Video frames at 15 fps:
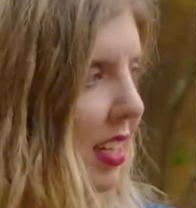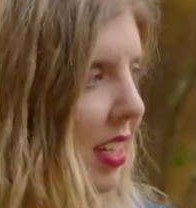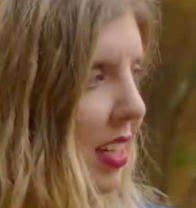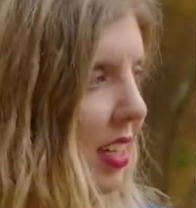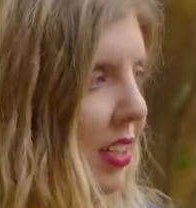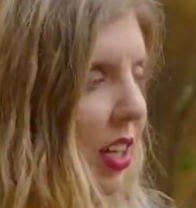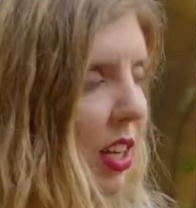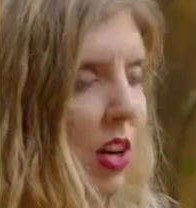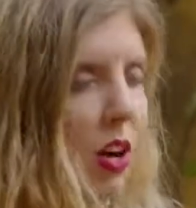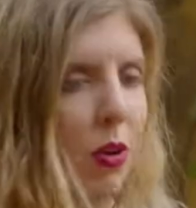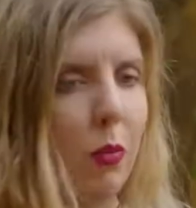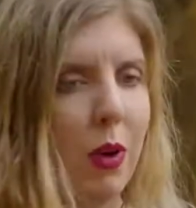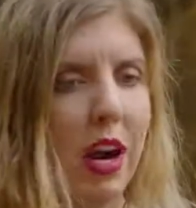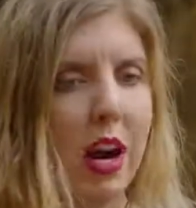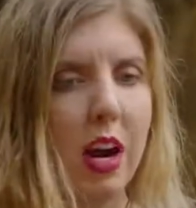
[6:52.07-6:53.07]
Okay. You know,
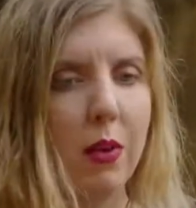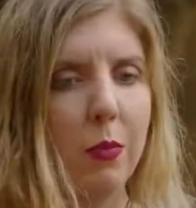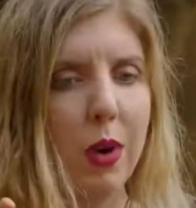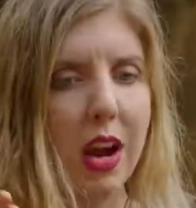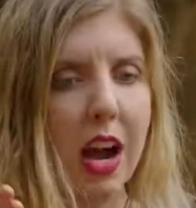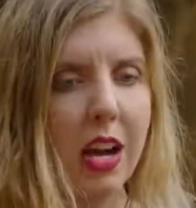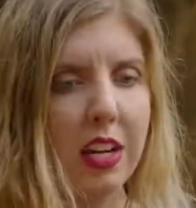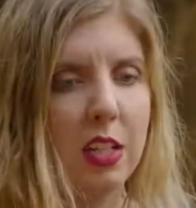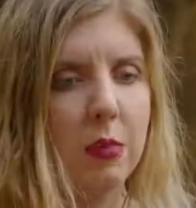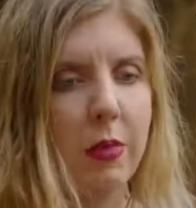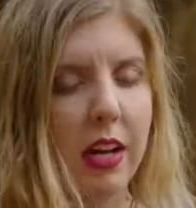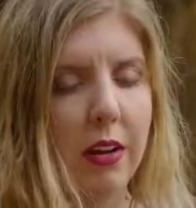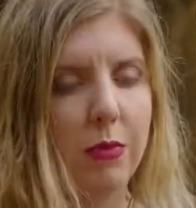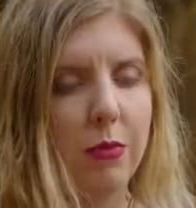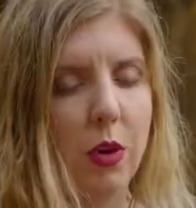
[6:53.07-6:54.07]
where are these
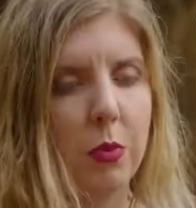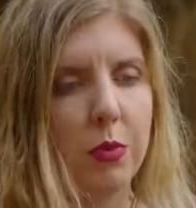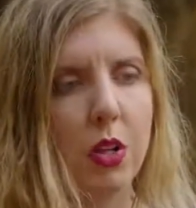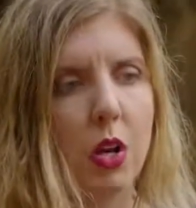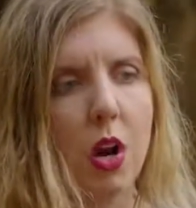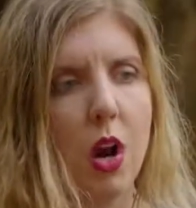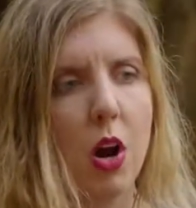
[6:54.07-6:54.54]
platforms?